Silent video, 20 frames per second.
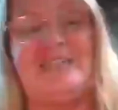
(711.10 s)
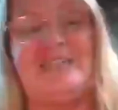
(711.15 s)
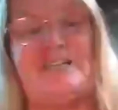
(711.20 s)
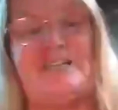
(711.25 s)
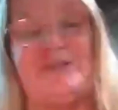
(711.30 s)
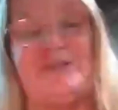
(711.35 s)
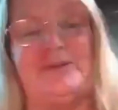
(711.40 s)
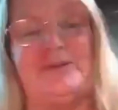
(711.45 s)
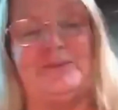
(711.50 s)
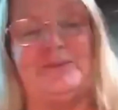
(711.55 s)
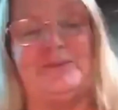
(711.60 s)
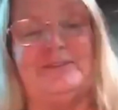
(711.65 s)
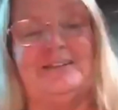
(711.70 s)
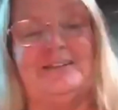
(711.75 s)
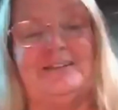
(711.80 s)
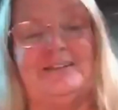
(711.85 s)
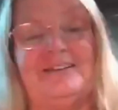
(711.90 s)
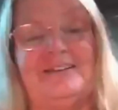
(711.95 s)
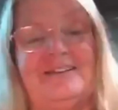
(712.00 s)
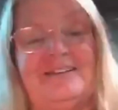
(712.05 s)
you,
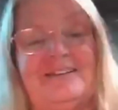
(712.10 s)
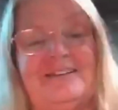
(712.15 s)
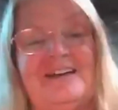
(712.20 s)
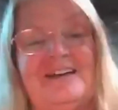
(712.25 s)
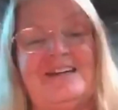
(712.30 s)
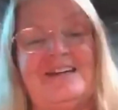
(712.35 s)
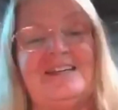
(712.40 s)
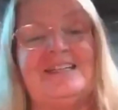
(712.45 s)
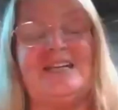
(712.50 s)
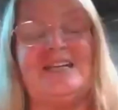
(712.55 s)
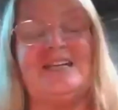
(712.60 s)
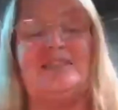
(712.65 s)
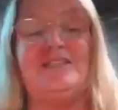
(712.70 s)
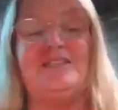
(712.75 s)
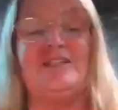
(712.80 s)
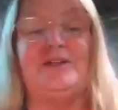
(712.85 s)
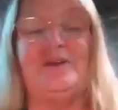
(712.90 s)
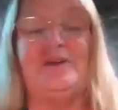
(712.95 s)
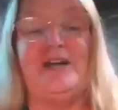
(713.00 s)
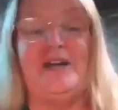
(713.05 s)
can
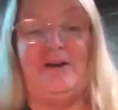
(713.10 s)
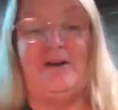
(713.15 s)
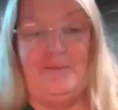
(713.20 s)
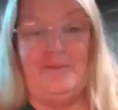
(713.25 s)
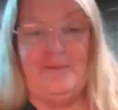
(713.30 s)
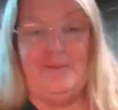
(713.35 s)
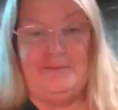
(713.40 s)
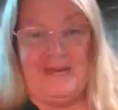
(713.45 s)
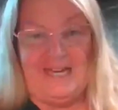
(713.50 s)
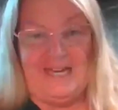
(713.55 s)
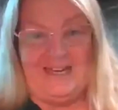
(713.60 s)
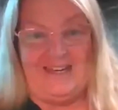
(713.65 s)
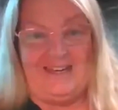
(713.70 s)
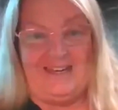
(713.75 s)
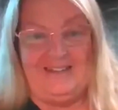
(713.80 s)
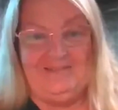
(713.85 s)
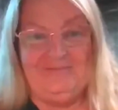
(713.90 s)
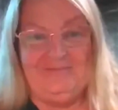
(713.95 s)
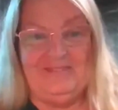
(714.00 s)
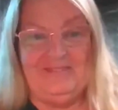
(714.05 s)
you help
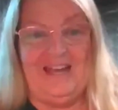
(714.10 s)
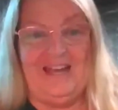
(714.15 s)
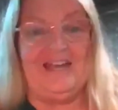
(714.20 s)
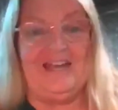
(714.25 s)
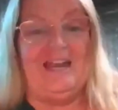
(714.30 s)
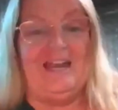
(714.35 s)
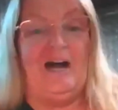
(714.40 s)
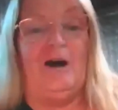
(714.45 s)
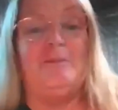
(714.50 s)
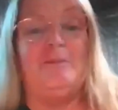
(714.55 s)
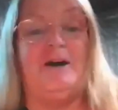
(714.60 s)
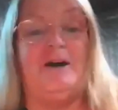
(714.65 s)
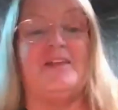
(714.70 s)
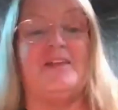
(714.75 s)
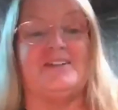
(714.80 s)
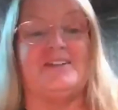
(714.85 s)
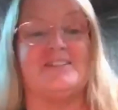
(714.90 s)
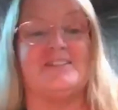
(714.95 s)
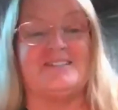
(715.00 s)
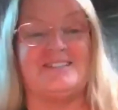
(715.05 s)
me and help
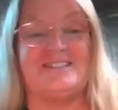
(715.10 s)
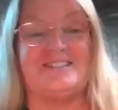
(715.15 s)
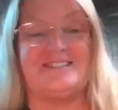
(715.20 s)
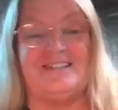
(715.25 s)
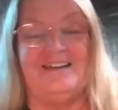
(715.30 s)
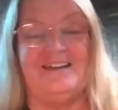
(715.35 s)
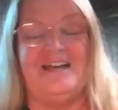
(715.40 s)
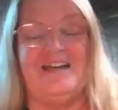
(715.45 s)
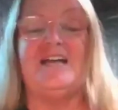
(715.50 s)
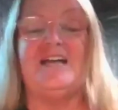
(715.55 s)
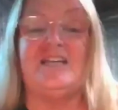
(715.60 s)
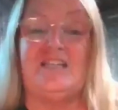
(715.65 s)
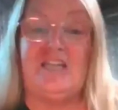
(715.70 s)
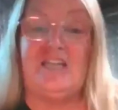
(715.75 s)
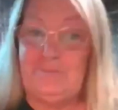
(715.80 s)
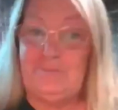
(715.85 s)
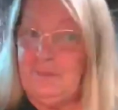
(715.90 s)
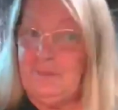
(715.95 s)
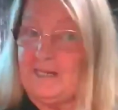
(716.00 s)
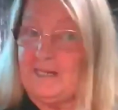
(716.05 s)
others
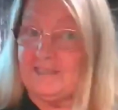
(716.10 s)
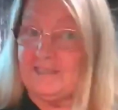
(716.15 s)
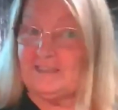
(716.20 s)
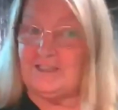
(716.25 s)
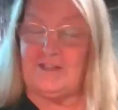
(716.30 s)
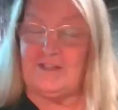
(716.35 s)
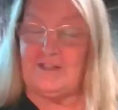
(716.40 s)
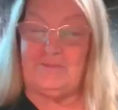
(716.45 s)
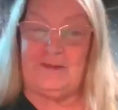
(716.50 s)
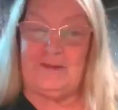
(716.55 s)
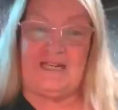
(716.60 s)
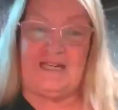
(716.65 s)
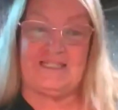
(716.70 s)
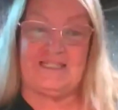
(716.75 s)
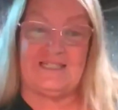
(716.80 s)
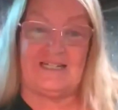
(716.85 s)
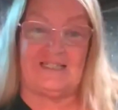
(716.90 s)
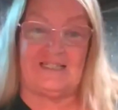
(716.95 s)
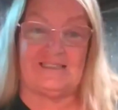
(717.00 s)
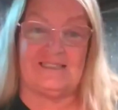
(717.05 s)
get back to the
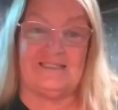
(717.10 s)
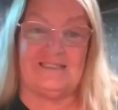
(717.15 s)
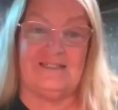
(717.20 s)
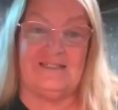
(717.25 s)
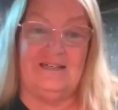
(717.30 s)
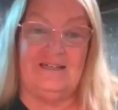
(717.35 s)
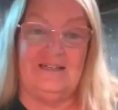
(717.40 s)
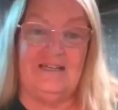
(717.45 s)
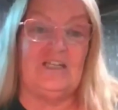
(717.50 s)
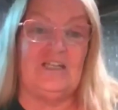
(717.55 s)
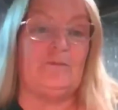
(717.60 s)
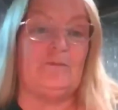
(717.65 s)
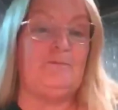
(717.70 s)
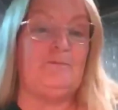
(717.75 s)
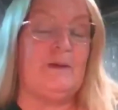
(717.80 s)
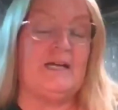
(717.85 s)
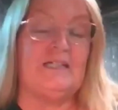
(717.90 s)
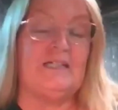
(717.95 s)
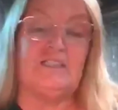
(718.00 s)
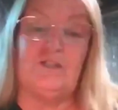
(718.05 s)
basics? Get
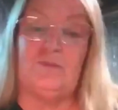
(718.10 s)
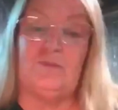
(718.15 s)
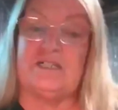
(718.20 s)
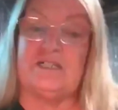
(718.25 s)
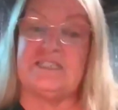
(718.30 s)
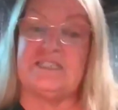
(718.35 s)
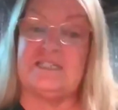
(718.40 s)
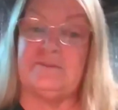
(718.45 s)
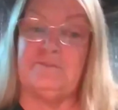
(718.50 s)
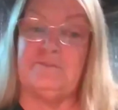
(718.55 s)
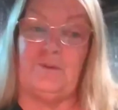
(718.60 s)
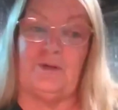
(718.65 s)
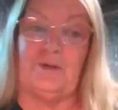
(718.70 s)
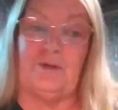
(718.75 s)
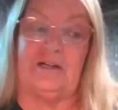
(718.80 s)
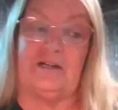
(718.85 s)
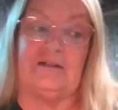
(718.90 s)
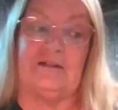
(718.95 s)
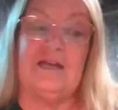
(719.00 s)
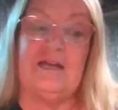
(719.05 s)
back to what's
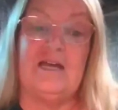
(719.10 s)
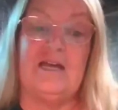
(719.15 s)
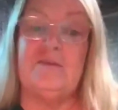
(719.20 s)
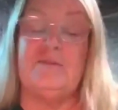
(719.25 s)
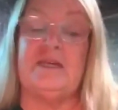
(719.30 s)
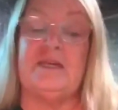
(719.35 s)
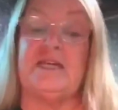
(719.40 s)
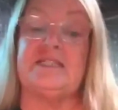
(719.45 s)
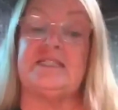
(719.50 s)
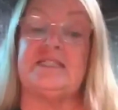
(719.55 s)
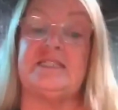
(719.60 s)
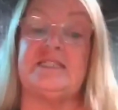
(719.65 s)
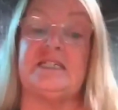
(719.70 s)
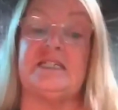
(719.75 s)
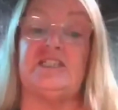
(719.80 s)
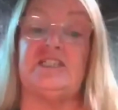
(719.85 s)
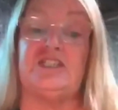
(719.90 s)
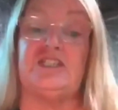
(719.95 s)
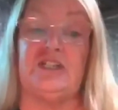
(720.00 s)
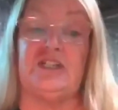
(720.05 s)
important, because
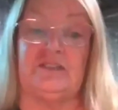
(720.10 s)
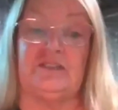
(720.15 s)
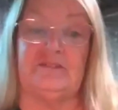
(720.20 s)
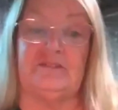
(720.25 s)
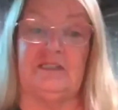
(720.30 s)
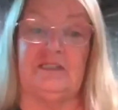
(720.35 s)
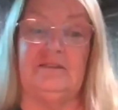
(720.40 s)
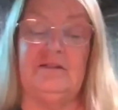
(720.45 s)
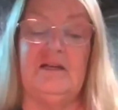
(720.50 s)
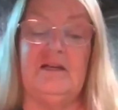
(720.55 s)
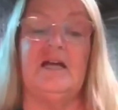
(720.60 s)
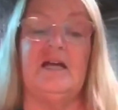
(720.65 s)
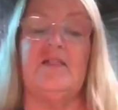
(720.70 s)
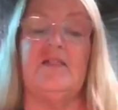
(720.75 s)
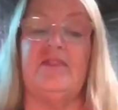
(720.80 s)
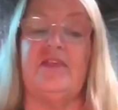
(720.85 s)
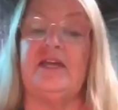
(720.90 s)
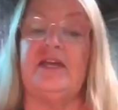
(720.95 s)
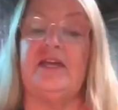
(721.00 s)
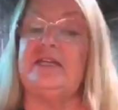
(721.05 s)
these children,
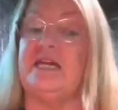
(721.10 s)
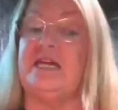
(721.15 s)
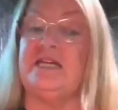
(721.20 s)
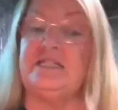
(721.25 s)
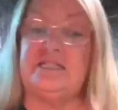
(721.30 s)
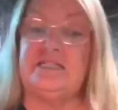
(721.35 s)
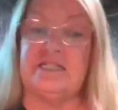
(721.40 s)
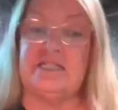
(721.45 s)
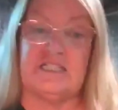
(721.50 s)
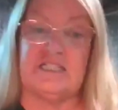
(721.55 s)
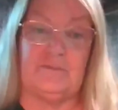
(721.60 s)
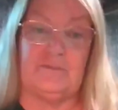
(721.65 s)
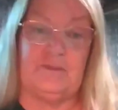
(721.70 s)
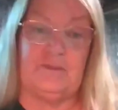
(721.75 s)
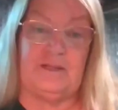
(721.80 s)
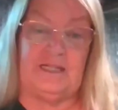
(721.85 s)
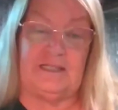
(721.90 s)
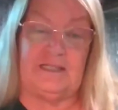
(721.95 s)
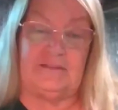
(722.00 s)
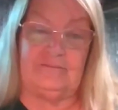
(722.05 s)
they need
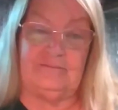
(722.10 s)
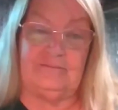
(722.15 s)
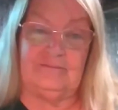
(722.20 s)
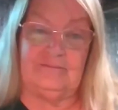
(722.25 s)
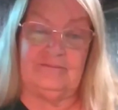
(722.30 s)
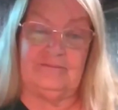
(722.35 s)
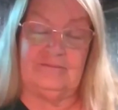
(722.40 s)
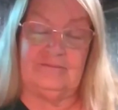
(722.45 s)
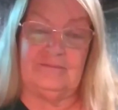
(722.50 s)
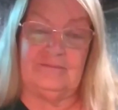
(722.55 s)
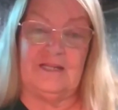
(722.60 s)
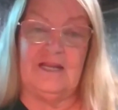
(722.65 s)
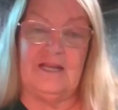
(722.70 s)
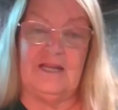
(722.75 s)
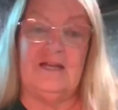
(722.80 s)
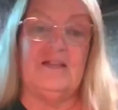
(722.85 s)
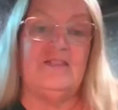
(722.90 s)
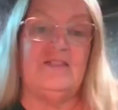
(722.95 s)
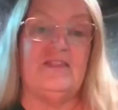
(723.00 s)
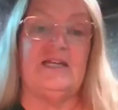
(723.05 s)
discipline.
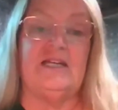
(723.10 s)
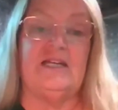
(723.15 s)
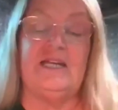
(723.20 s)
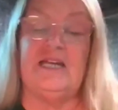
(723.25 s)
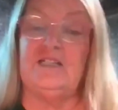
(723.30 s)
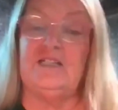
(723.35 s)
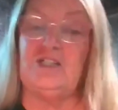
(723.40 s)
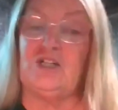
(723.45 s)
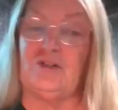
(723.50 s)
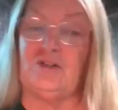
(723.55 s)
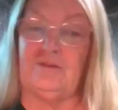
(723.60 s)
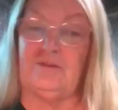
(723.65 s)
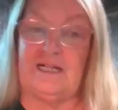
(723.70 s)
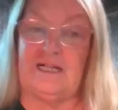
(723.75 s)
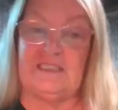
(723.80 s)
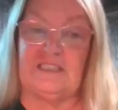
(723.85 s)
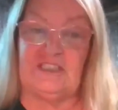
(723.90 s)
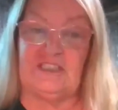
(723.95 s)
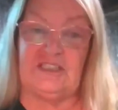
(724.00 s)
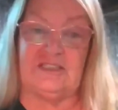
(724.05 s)
They need
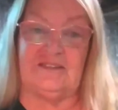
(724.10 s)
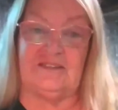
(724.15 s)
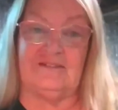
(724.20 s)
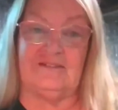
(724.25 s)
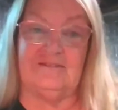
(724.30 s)
correction.